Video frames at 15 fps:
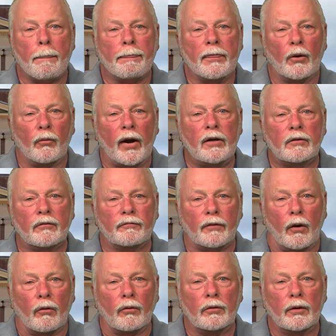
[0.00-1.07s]
The right to
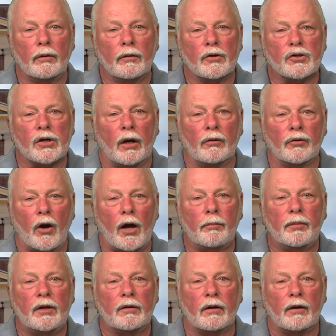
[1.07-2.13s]
vote shall not
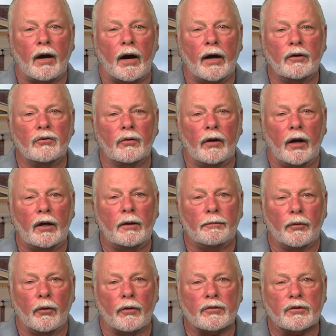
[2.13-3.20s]
be denied to any
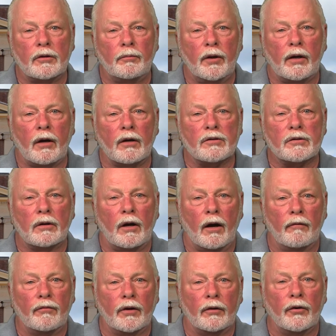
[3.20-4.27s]
person because
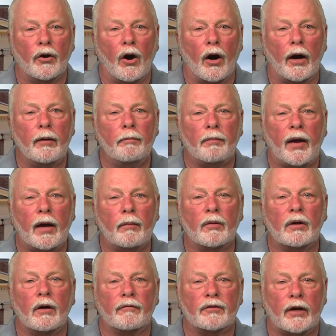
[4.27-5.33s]
of the
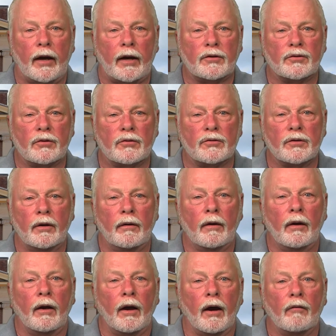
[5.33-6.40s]
non-payment of taxes.
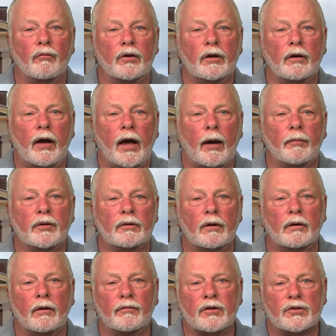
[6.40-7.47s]
Every
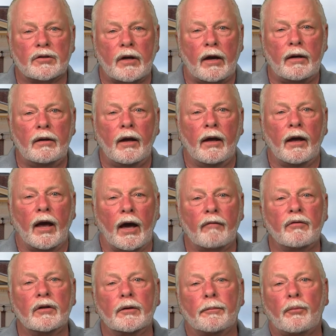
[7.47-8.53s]
inhabitant of the state
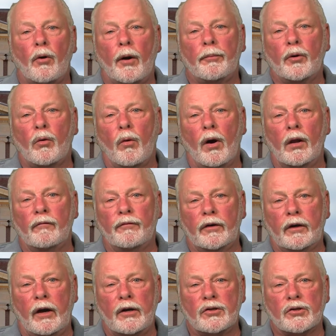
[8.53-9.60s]
having the proper
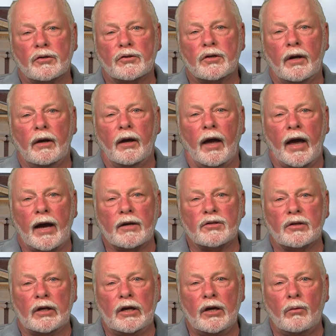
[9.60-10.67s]
qualifications
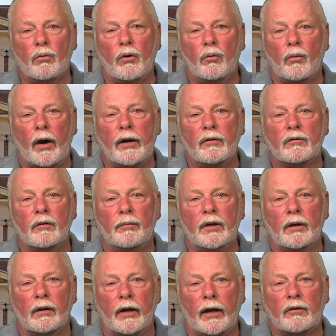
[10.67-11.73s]
has equal right to be
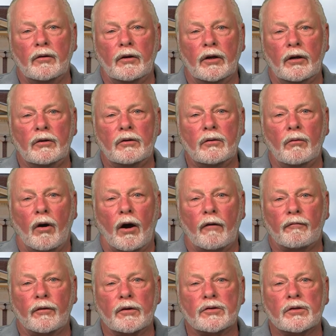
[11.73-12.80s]
elected into
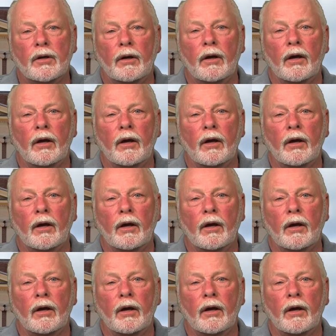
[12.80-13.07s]
office.